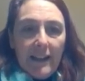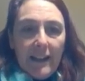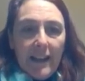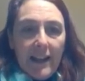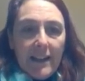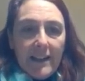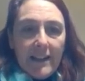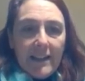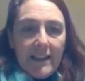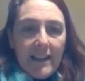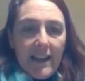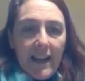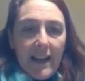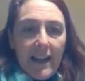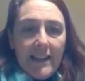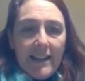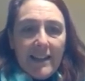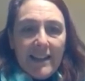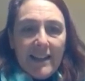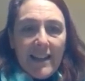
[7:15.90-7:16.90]
let's say
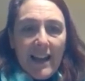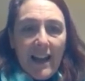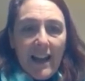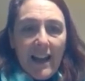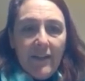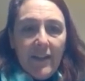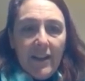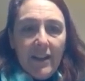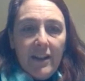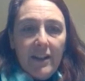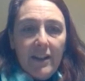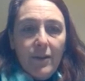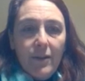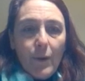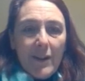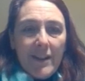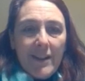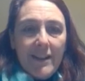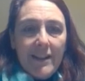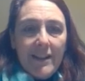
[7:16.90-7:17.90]
7
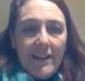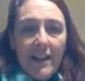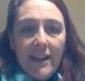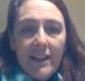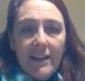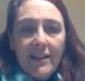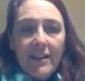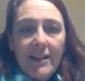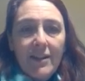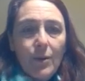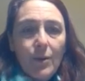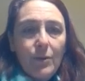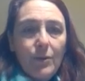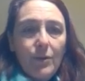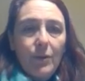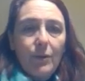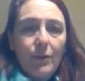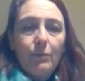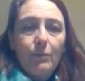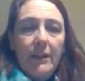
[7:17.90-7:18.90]
or 6. Those
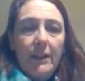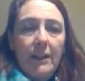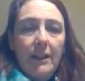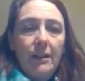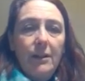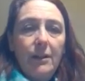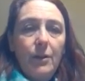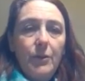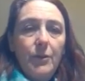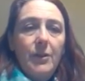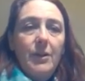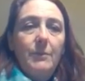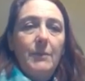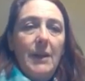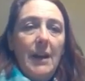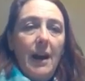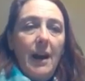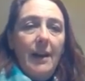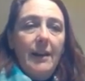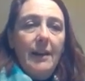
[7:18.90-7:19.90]
look really close to
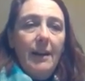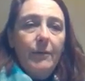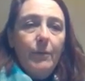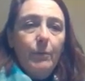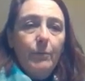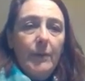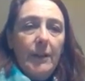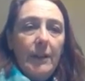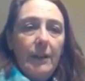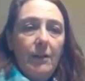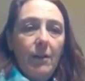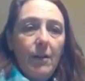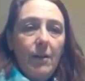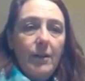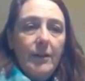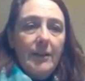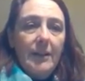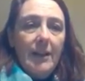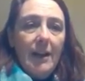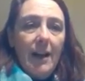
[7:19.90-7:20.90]
me. I'd have a really
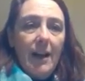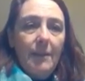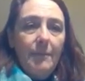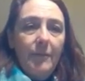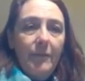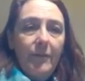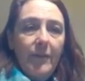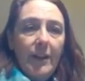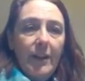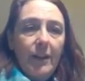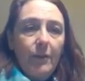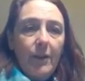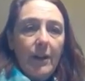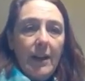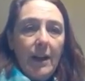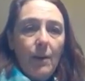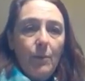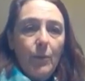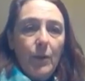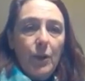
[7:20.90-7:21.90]
hard time
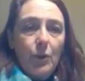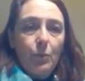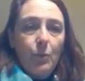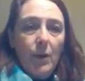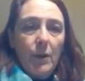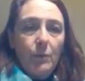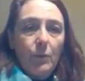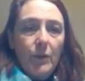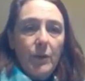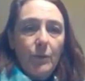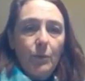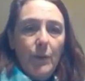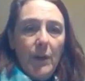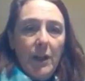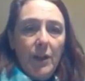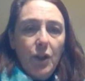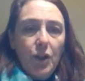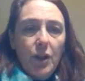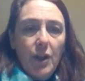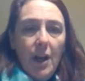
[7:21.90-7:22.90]
figuring out which one was
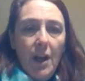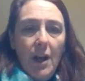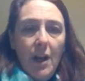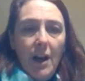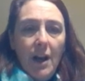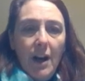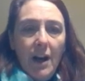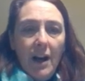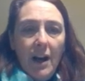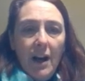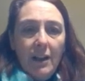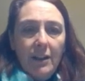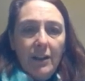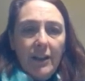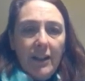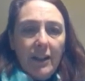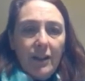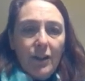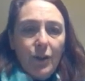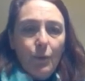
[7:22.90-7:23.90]
which.
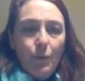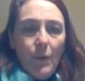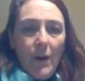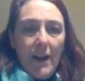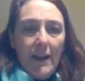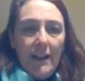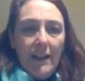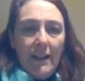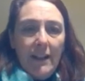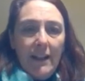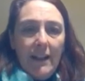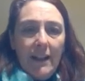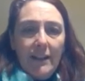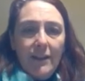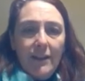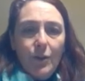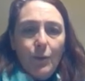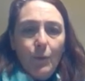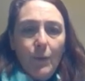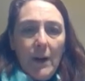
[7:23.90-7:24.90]
Look at 20
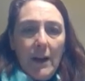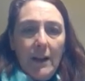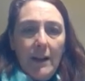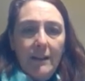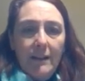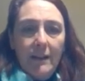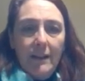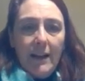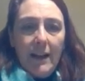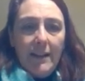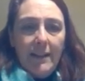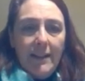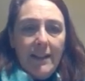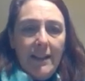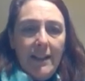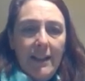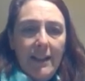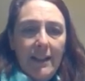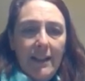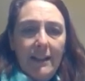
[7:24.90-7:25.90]
and
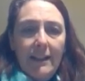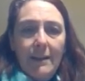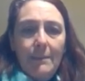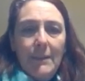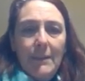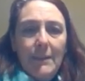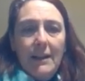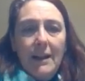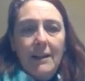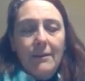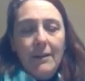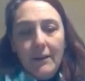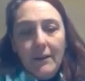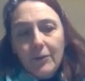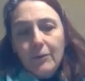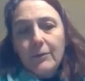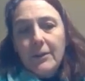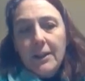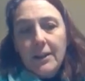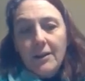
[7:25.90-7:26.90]
19. I mean, I'd have
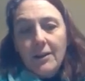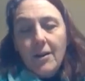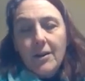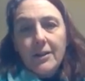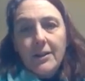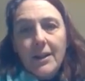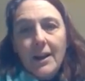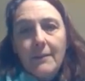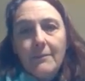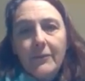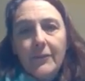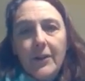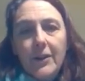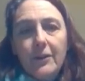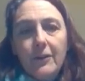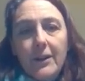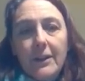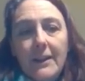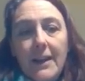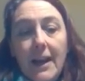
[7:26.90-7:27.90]
a really hard time
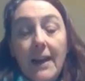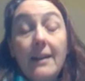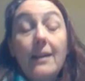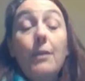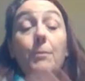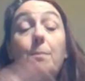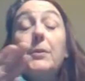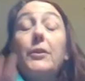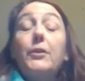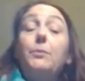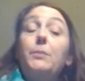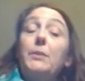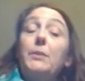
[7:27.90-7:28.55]
figuring that out, but there are